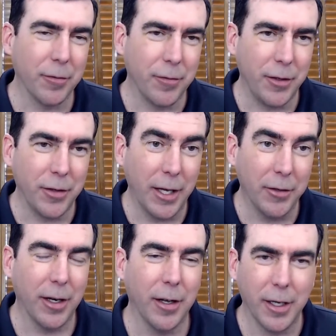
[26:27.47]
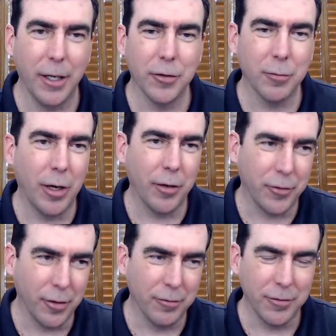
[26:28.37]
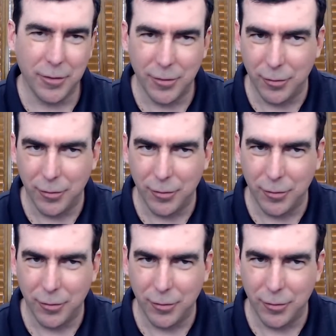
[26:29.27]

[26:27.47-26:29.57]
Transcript: if these asset allocation models don't